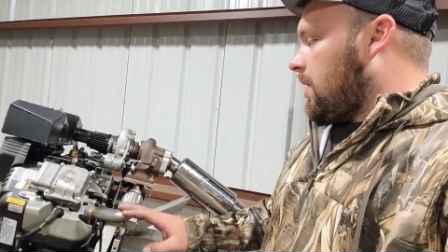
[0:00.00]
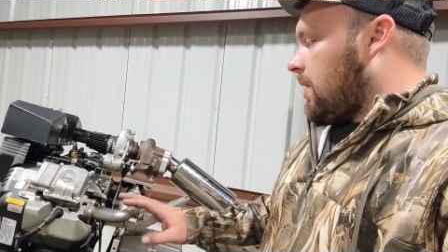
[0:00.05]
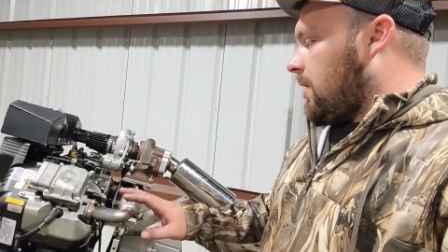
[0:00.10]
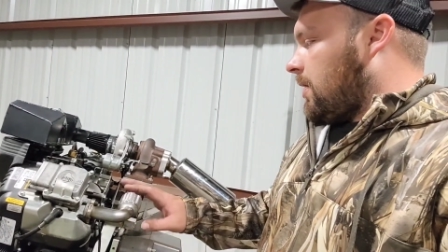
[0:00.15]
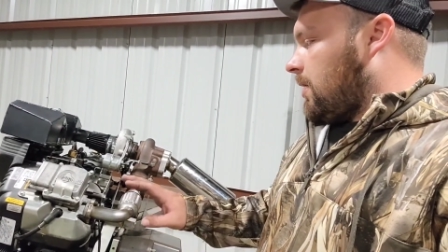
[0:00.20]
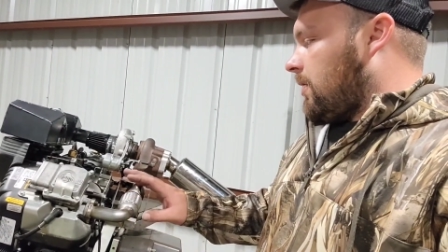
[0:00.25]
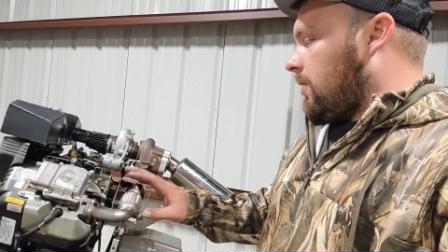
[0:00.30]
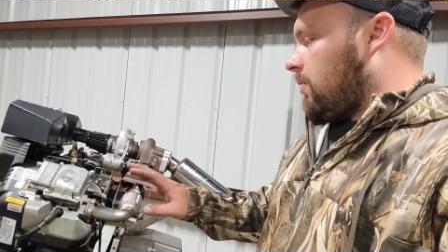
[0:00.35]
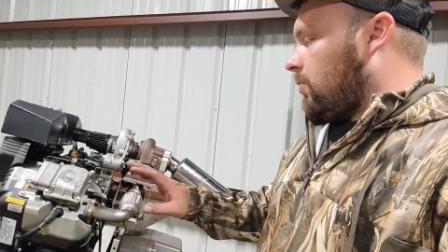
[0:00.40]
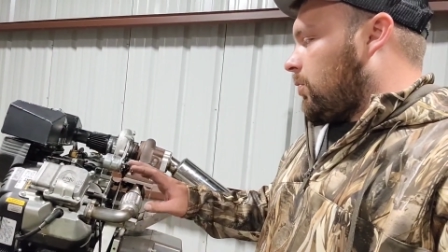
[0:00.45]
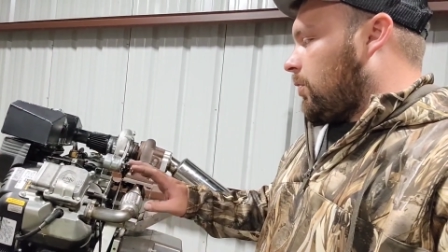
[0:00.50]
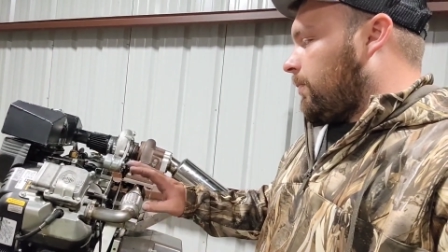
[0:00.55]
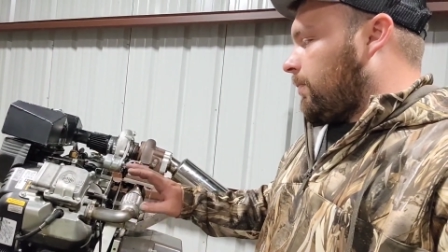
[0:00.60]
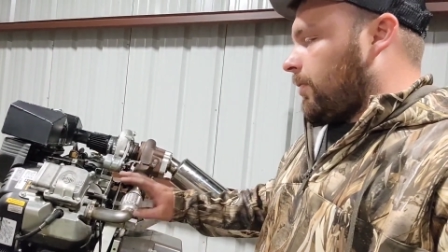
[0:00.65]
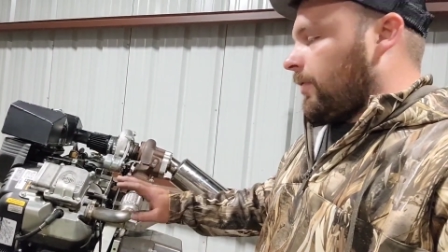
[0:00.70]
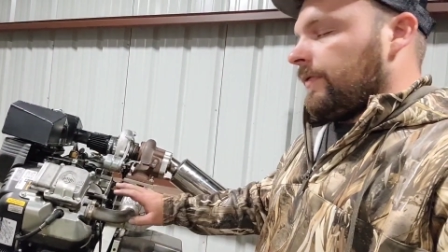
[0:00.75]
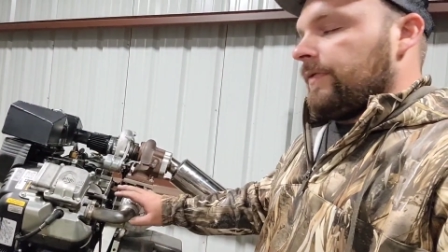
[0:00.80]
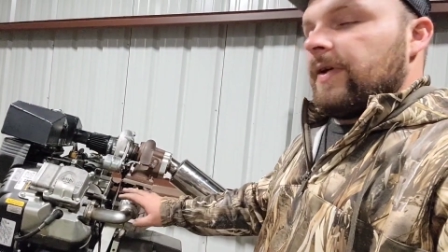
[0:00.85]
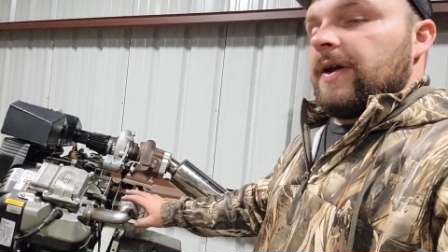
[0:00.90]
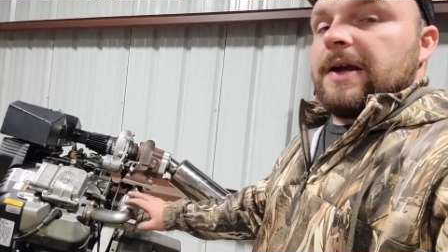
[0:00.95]
uh, will
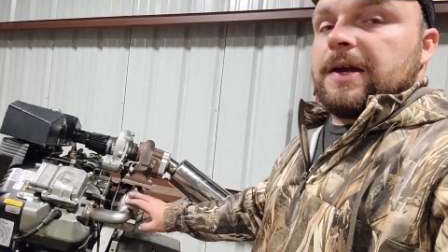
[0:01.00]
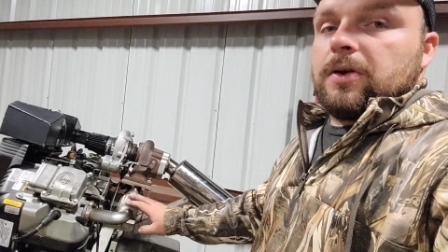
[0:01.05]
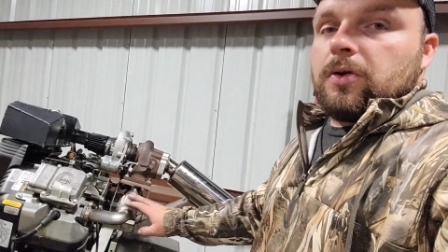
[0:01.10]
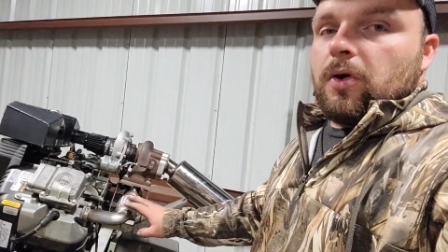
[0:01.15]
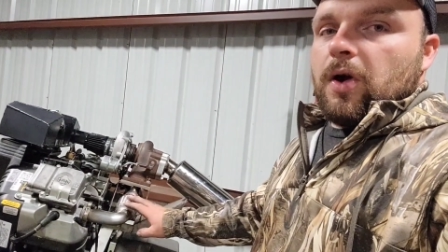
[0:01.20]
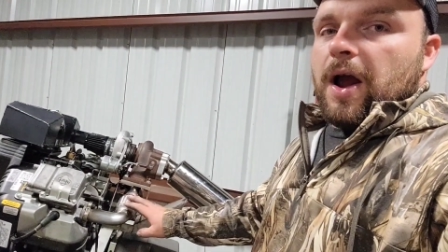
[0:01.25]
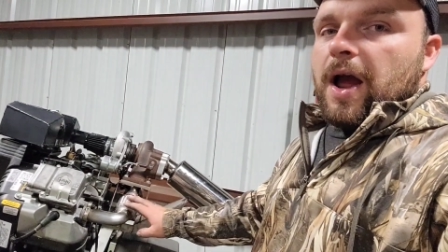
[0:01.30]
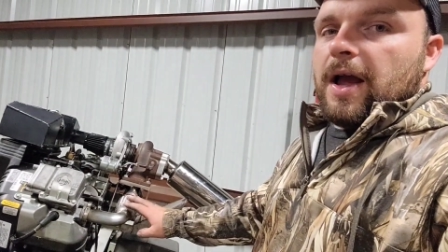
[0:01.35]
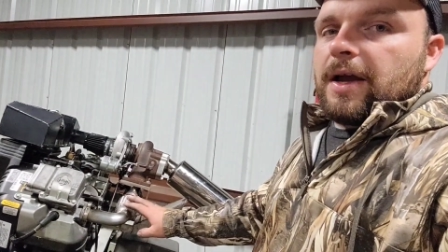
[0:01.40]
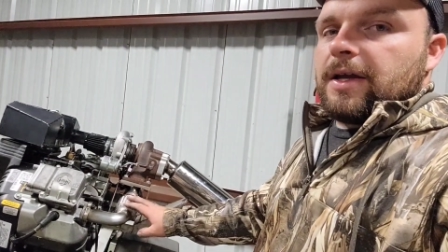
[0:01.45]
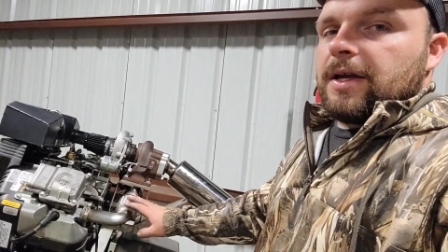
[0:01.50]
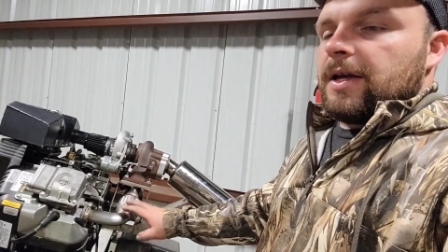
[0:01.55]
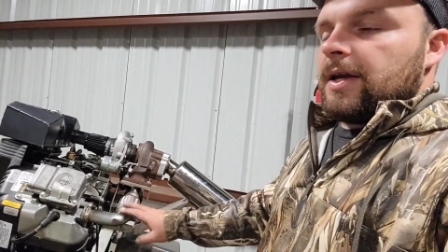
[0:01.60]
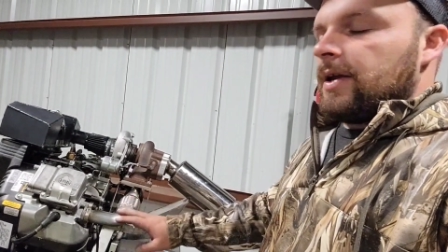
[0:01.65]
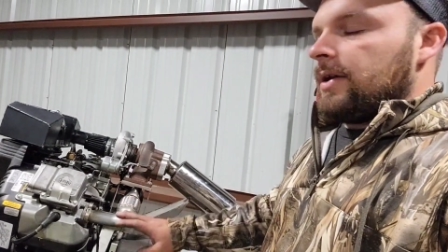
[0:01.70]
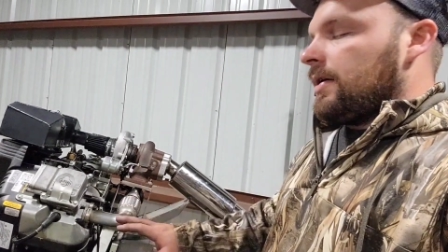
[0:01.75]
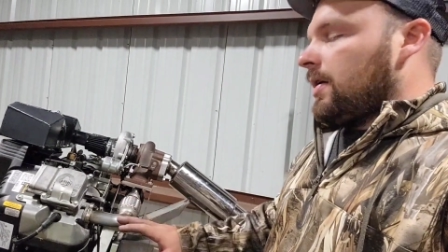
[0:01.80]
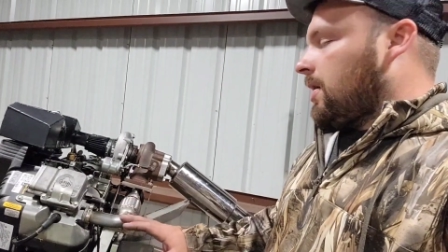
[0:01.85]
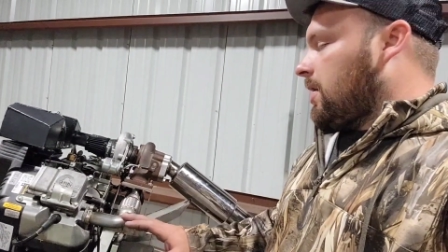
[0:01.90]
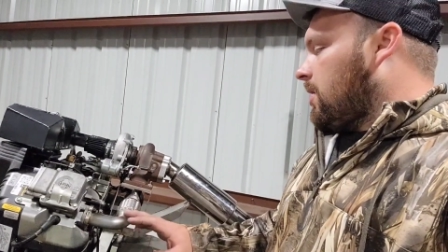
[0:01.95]
prevent
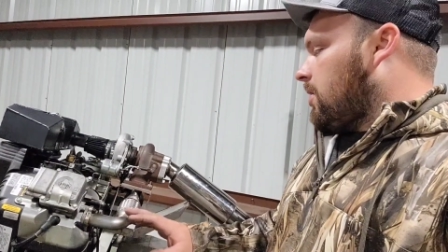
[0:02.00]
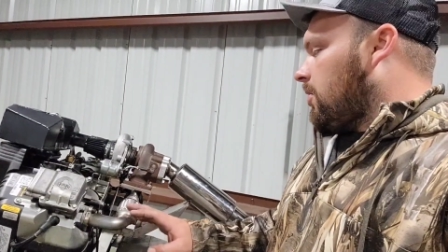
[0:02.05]
cracking